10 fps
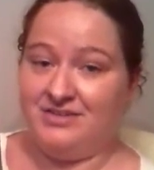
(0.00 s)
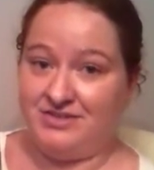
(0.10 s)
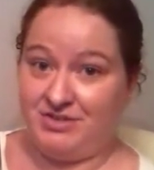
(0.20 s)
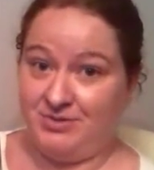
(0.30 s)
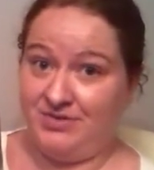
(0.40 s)

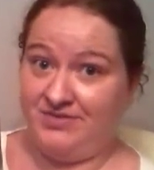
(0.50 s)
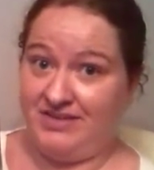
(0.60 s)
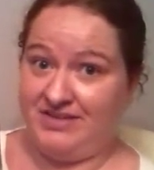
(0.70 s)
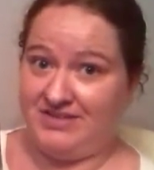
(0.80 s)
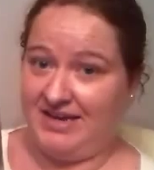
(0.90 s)
2 of
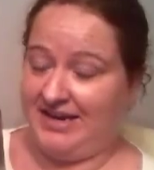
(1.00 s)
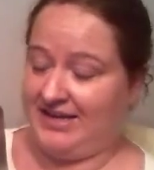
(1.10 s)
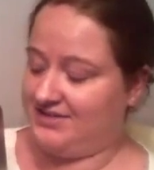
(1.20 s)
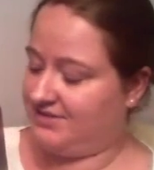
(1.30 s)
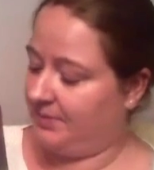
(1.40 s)
these
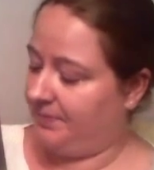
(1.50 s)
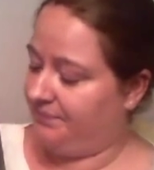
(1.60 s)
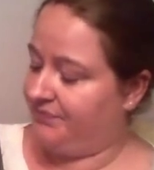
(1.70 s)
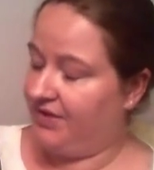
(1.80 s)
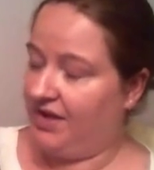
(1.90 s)
ladies,
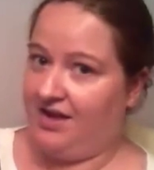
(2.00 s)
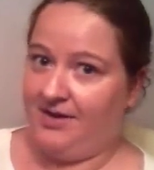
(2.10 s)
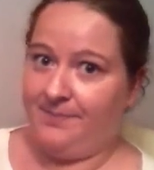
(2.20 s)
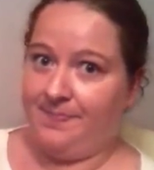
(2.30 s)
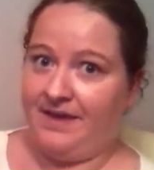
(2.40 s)

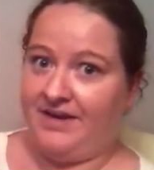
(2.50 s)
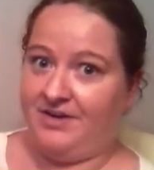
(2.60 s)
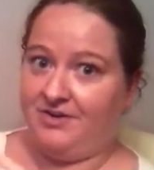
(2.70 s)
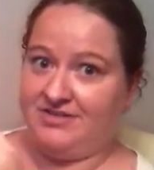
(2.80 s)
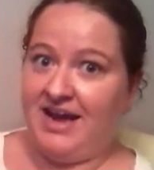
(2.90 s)
and
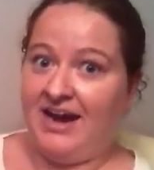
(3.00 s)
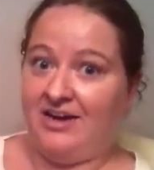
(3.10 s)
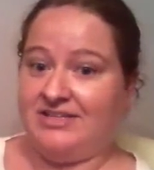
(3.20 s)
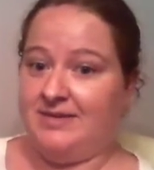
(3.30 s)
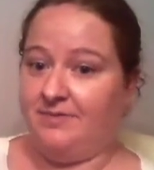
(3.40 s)
your entire
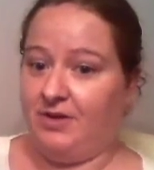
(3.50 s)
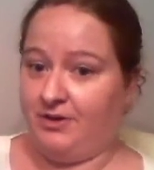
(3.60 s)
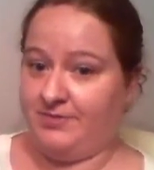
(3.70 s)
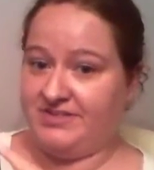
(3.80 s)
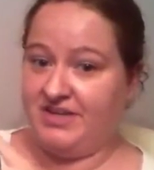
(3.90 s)
team
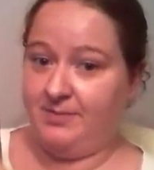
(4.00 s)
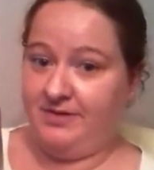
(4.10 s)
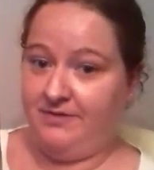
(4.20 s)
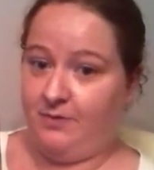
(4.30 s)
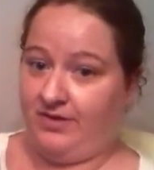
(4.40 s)
volume is going to
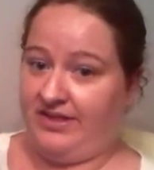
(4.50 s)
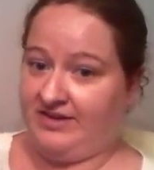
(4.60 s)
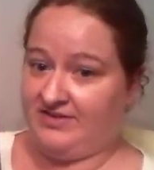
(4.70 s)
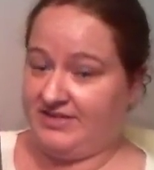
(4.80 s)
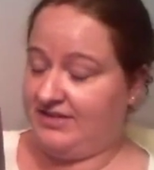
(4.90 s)
be
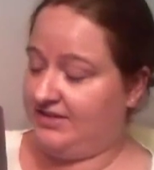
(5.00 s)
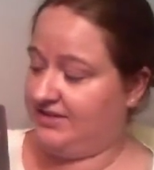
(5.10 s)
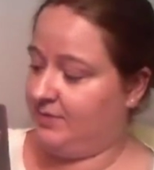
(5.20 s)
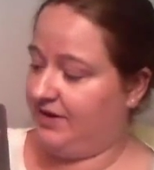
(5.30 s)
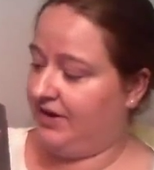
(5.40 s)
4,000
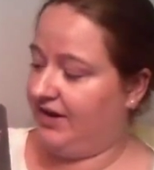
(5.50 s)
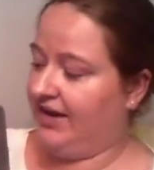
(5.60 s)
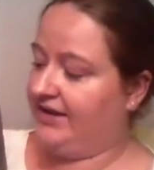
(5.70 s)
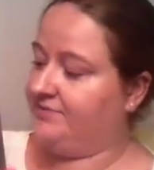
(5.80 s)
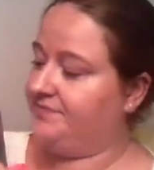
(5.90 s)
is what you're going
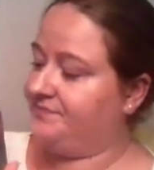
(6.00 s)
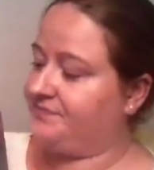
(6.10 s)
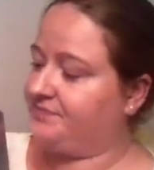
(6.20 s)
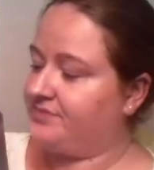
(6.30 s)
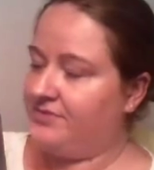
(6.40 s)
to need.
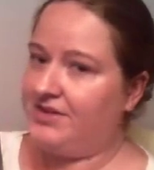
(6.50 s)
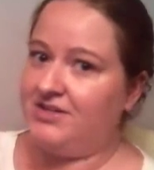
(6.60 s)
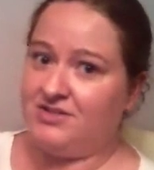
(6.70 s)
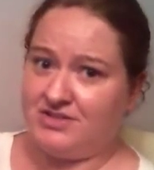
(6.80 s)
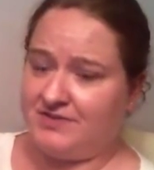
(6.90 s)

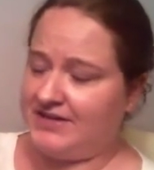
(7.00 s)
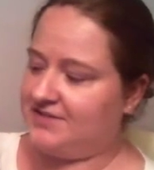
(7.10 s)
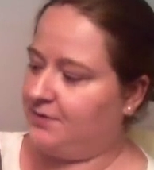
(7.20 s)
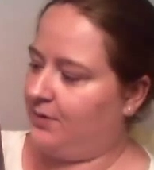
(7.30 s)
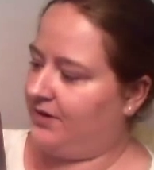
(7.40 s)
Let's
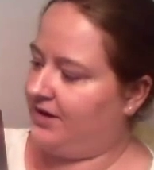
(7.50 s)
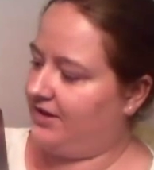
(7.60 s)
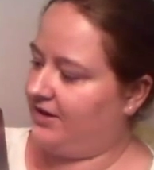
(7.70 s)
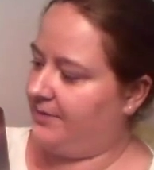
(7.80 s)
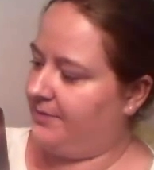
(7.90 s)
fast forward
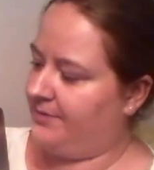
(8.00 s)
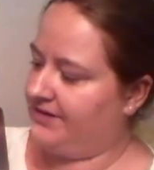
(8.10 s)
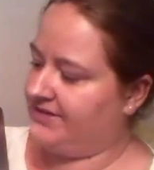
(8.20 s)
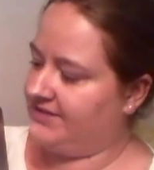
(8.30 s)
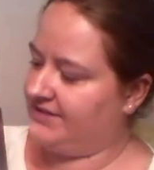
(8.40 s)
another couple
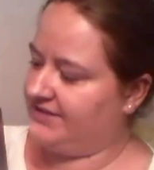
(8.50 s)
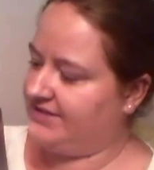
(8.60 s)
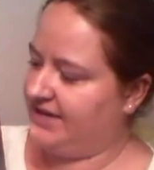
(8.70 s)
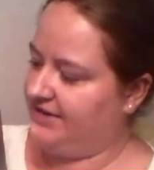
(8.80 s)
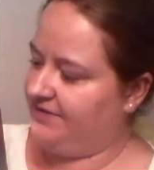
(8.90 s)
months, and let's
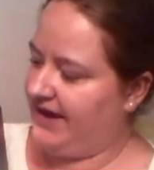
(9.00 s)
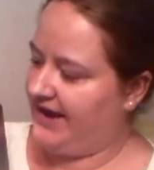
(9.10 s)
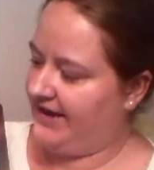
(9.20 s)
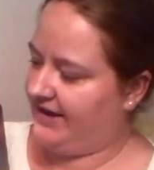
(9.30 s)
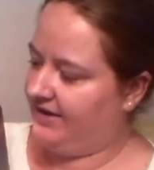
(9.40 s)
say you've
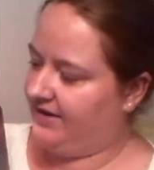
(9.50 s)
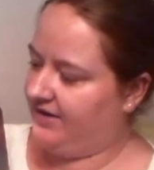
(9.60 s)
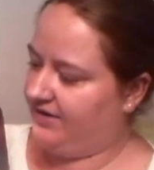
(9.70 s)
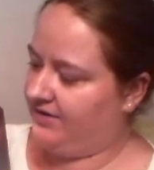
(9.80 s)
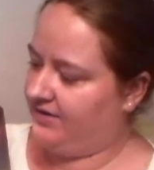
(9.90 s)
added
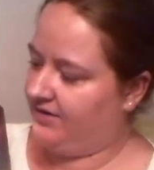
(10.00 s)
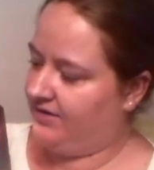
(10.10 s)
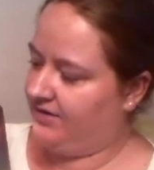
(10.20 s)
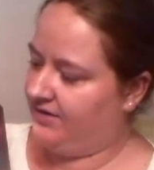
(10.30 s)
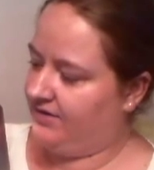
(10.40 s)

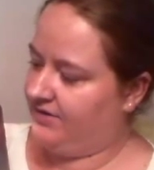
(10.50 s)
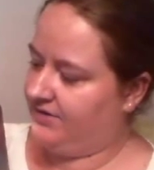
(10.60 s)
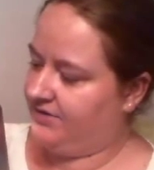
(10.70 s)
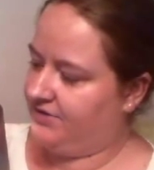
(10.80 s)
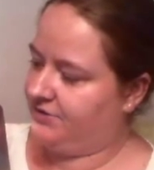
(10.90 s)

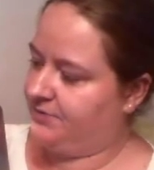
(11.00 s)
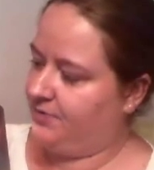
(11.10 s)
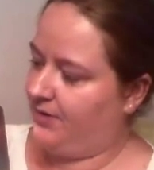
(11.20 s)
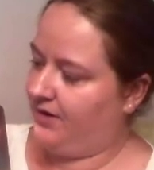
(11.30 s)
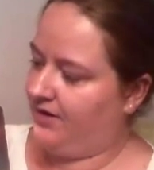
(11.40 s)
2
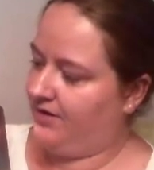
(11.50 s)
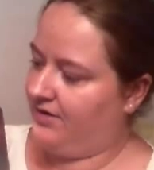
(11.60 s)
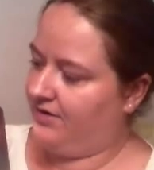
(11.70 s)
more,